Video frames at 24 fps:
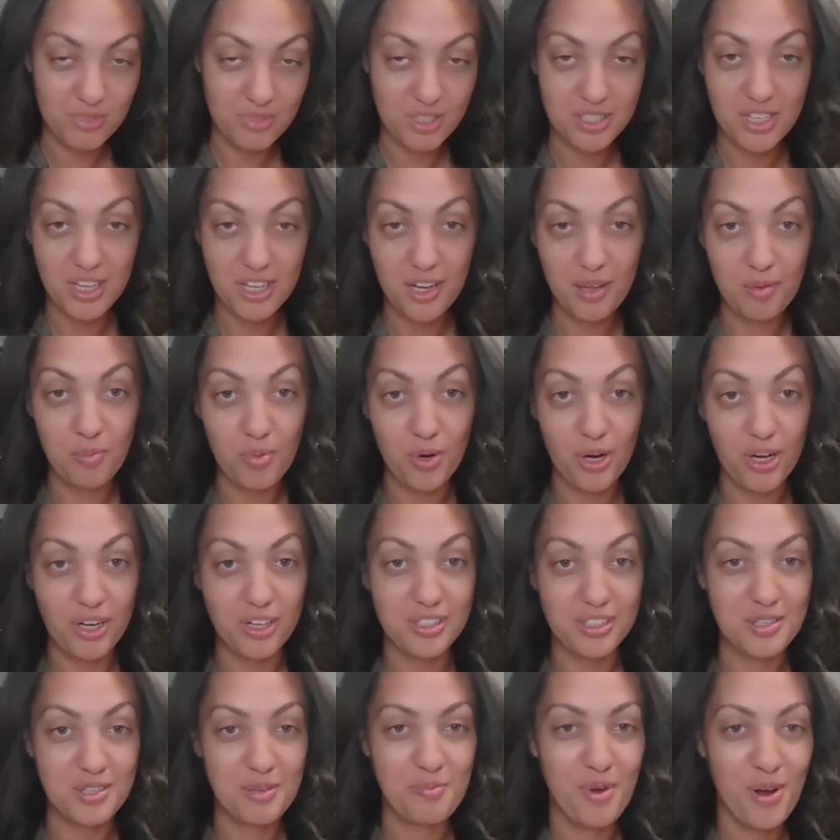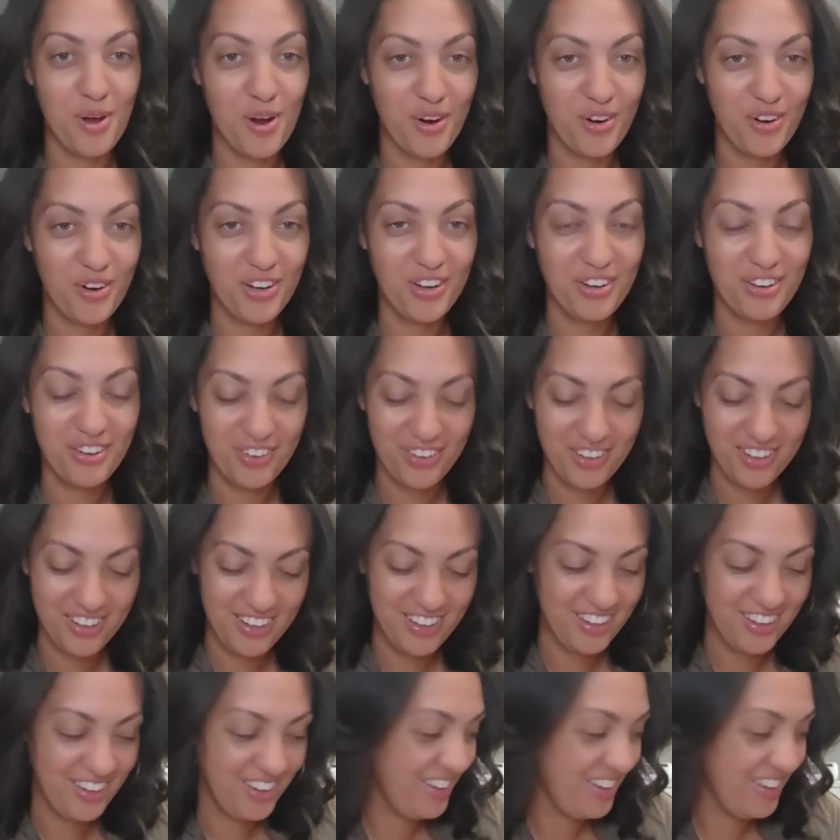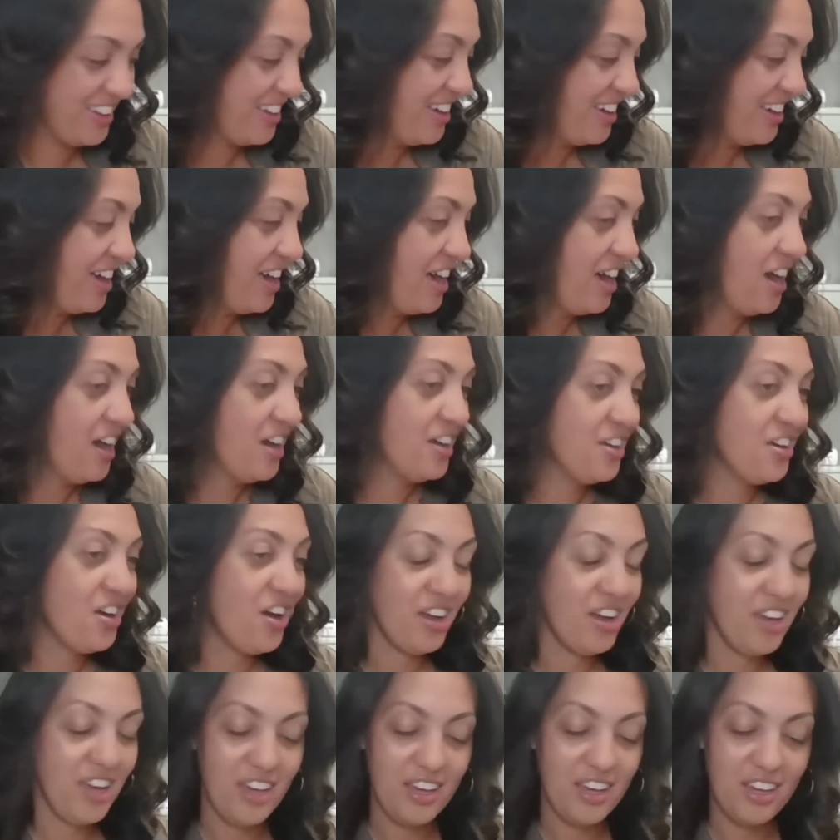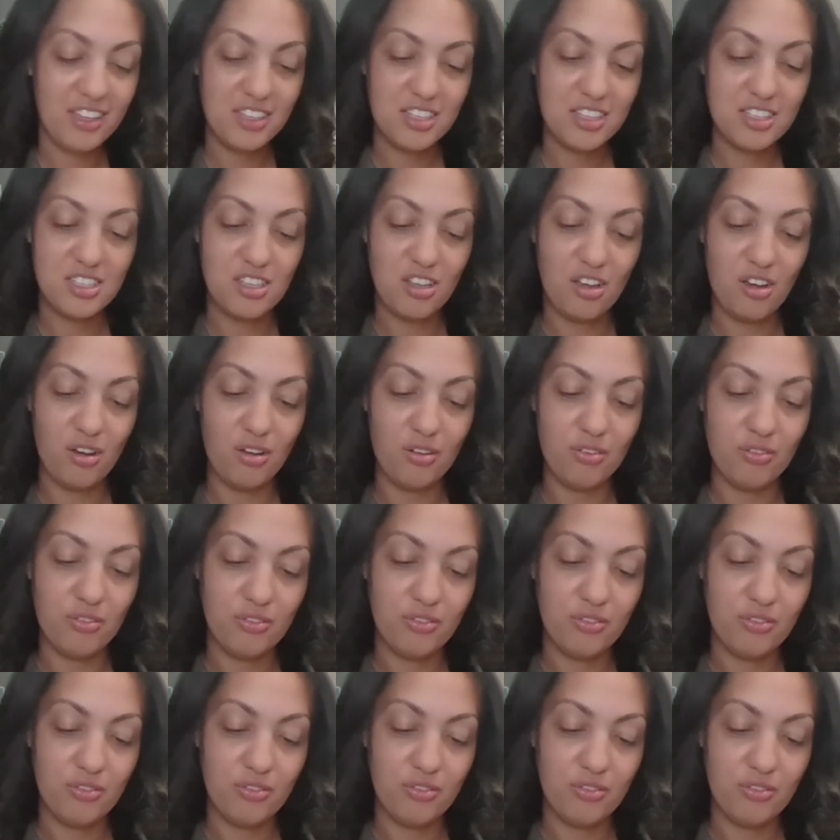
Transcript: it's getting braided tomorrow. Yo, I can't get this off.